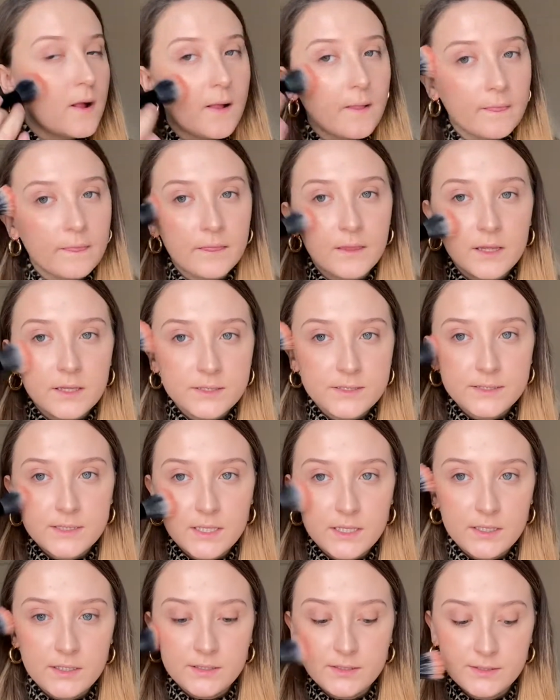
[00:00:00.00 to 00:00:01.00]
This
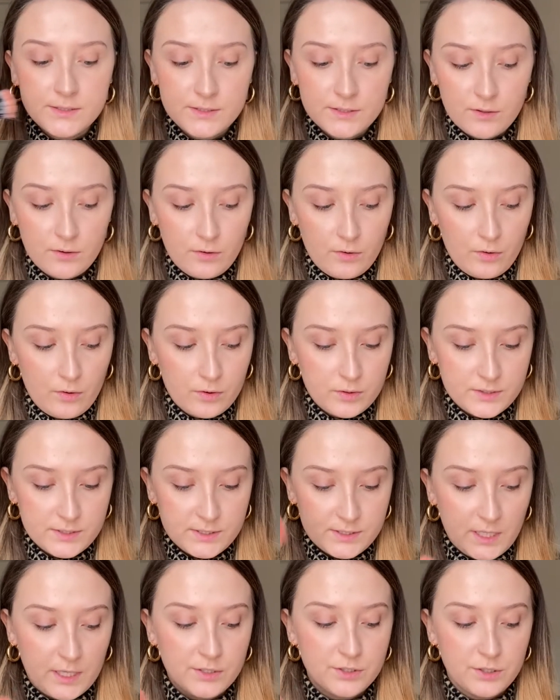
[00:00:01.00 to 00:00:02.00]
is
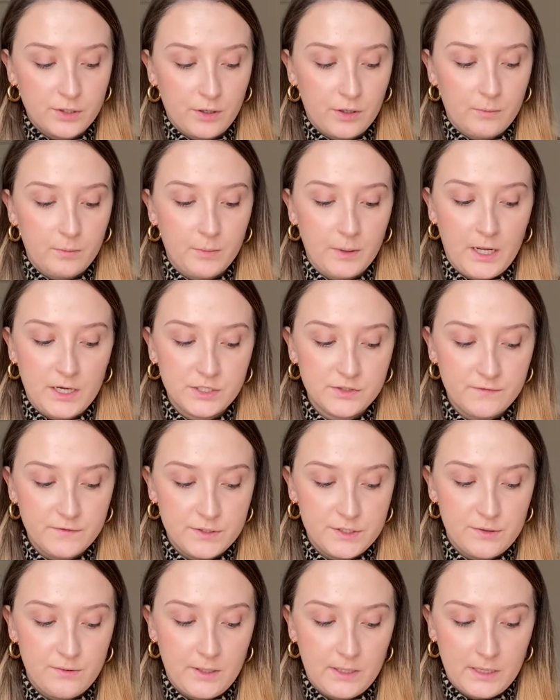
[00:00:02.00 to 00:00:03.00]
such a good blush for
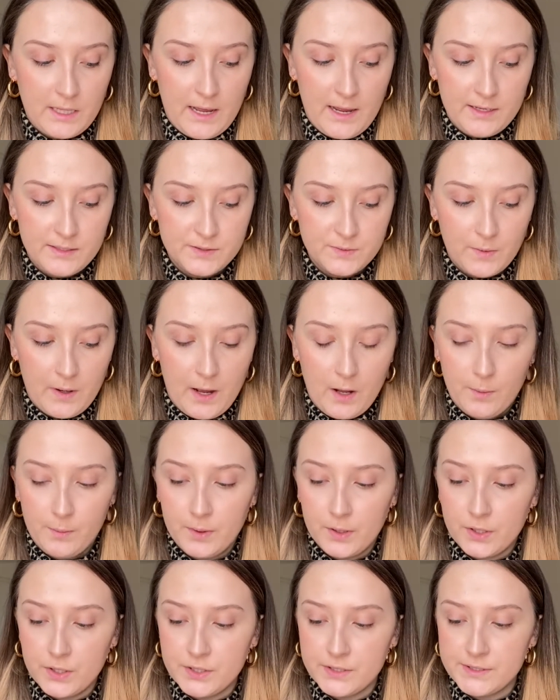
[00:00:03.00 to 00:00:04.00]
doing that as well
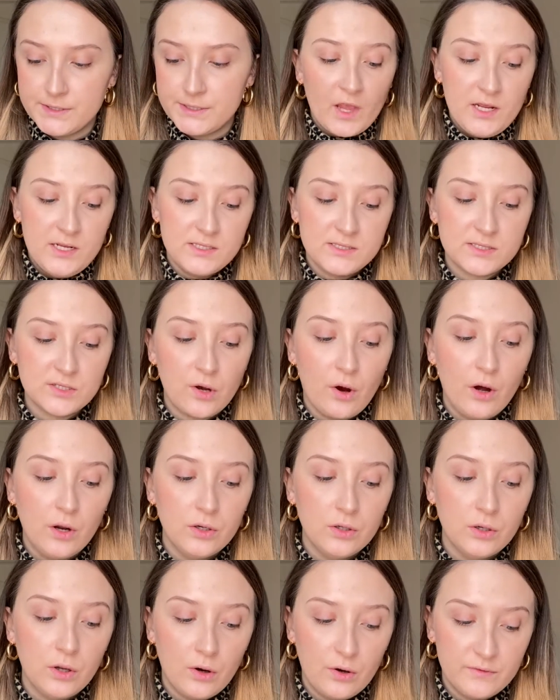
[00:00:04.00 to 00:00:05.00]
because it's got a
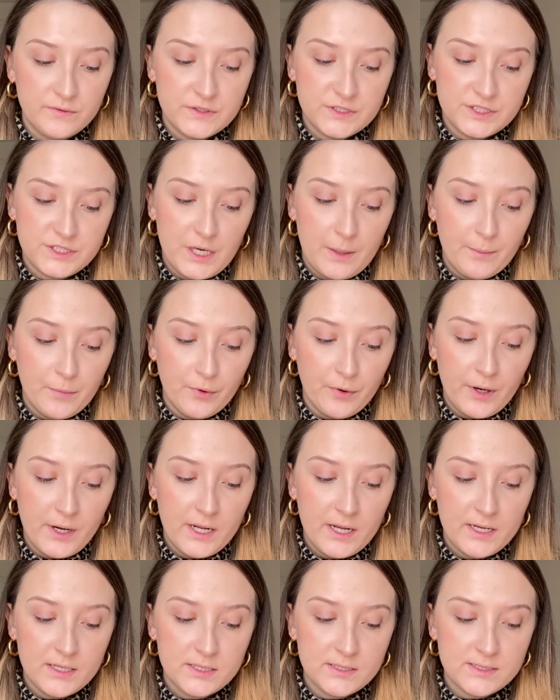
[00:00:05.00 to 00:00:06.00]
lot of shimmer in
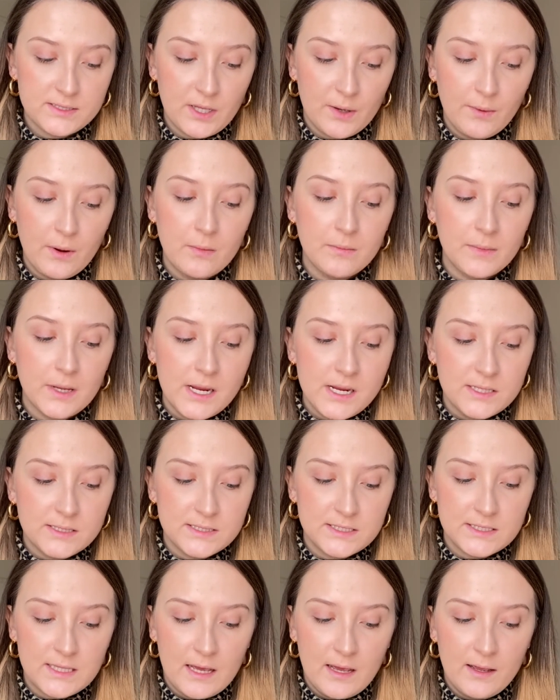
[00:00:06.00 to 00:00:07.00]
it, so it means
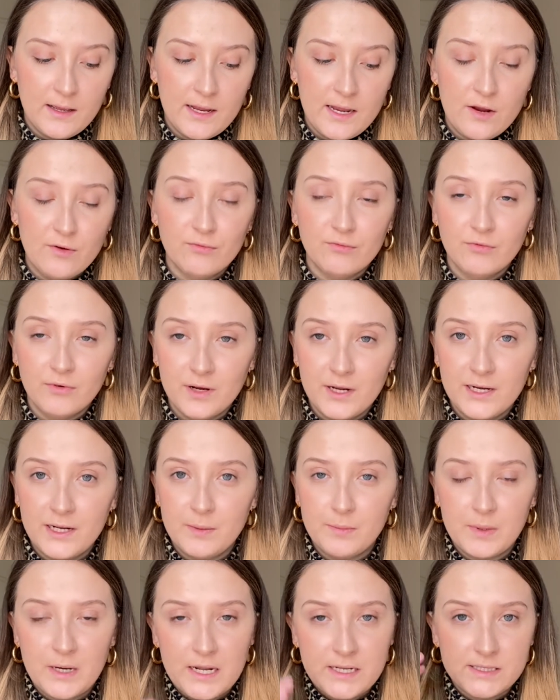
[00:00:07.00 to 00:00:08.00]
that it really
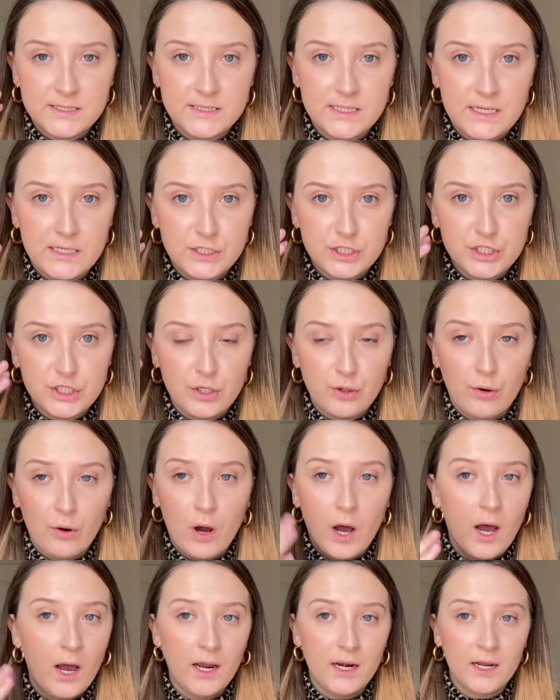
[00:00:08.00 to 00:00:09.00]
blends into your
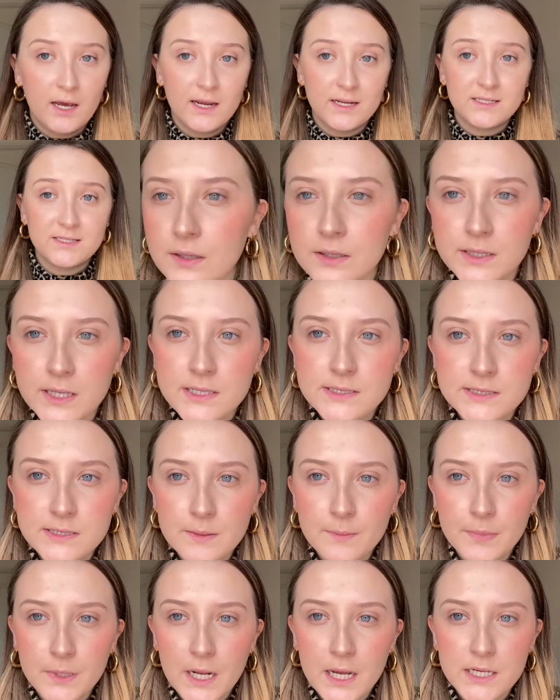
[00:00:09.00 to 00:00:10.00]
highlighter. That's the
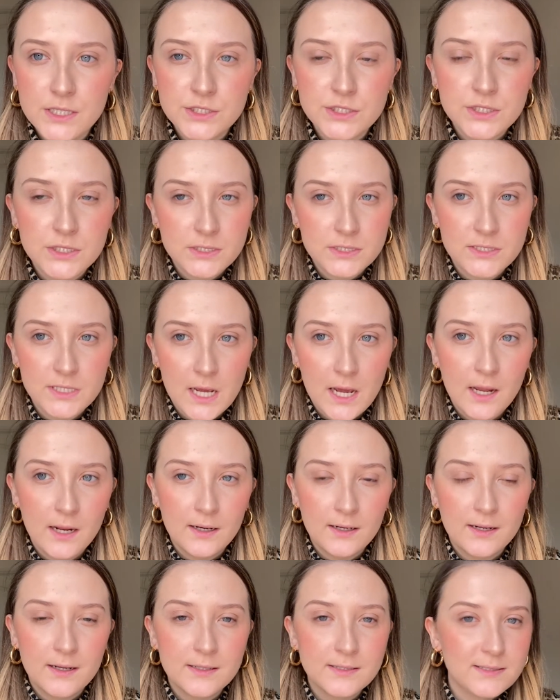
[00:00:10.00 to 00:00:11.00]
blush
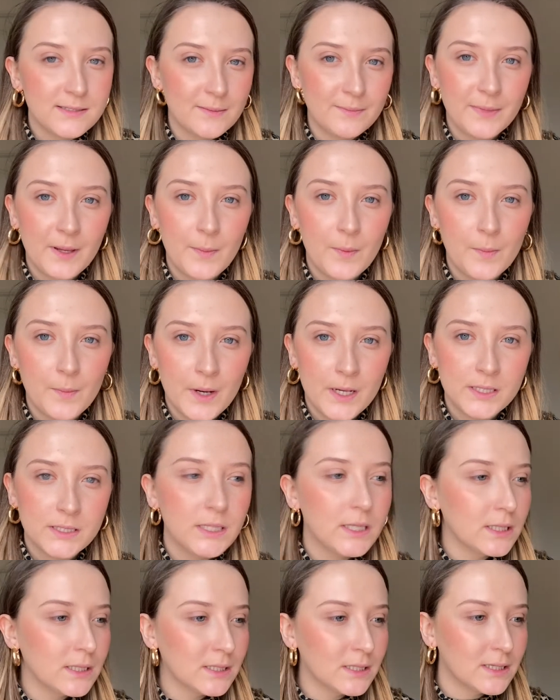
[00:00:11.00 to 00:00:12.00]
done. Some people might
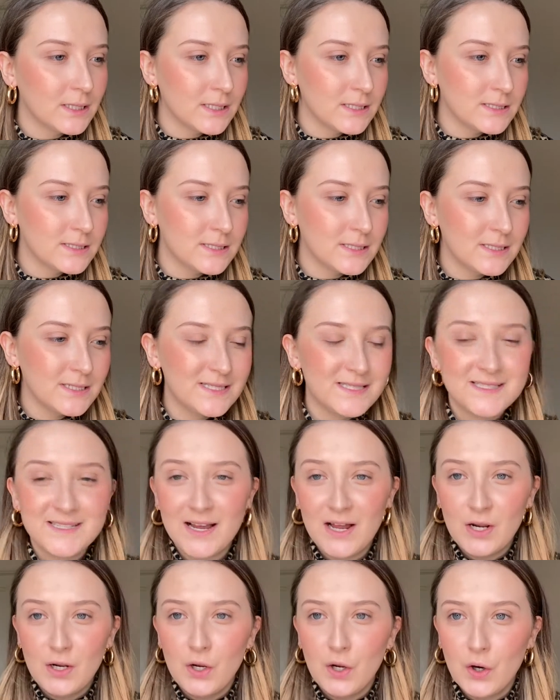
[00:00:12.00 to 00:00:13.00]
think this is a
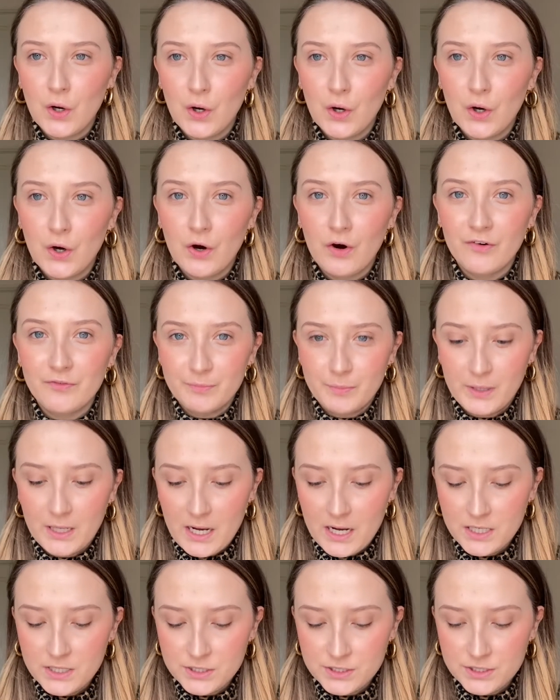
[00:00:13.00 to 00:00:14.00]
lot of
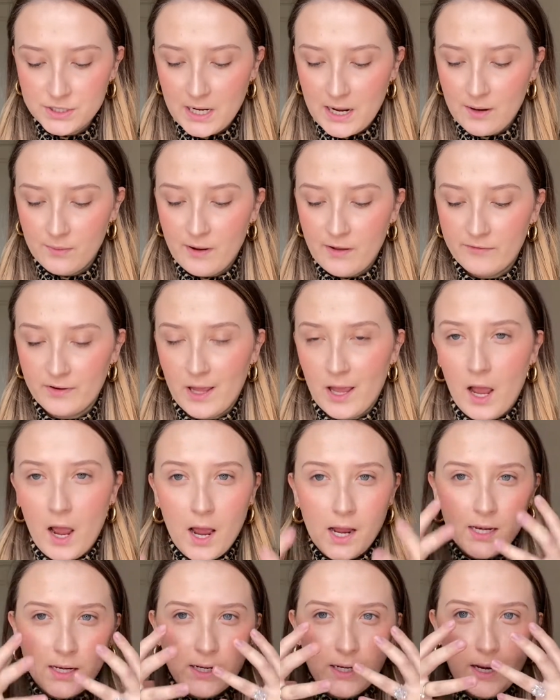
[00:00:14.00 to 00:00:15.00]
blush, however I
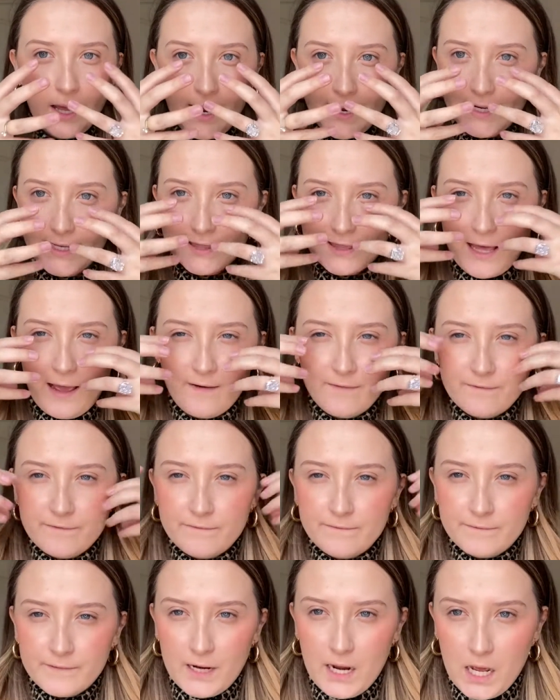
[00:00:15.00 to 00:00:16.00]
like that
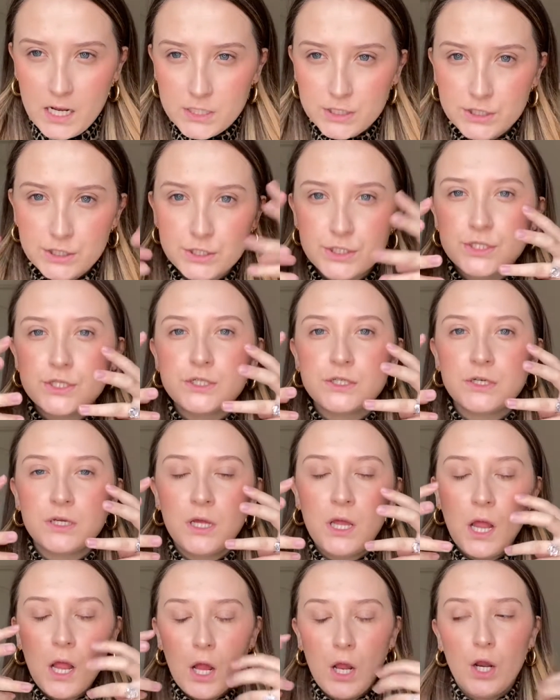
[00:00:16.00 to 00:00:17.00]
flushed
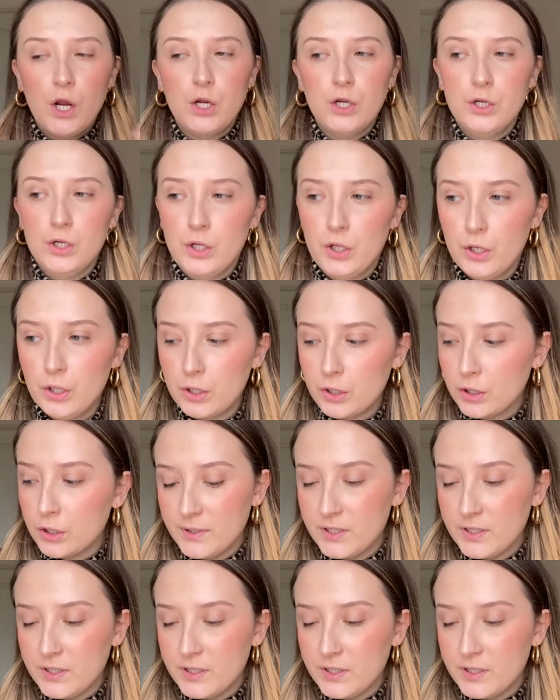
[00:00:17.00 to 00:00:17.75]
look.